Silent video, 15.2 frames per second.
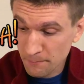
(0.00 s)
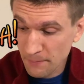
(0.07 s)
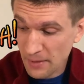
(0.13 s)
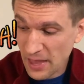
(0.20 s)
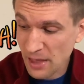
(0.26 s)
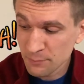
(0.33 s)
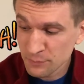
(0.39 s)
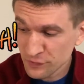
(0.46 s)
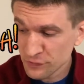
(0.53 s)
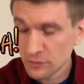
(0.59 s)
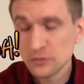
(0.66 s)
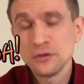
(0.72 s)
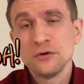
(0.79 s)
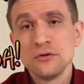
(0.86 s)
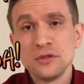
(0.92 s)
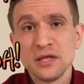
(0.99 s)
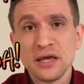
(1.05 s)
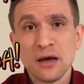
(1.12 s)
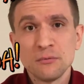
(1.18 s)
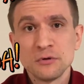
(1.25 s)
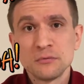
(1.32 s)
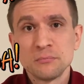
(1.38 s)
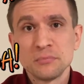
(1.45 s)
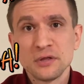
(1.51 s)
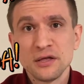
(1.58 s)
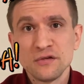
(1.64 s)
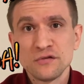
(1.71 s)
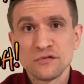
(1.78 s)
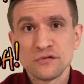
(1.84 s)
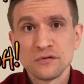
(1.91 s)
Absolutely, I would
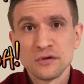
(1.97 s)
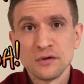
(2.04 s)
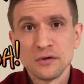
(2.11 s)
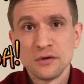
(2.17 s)
place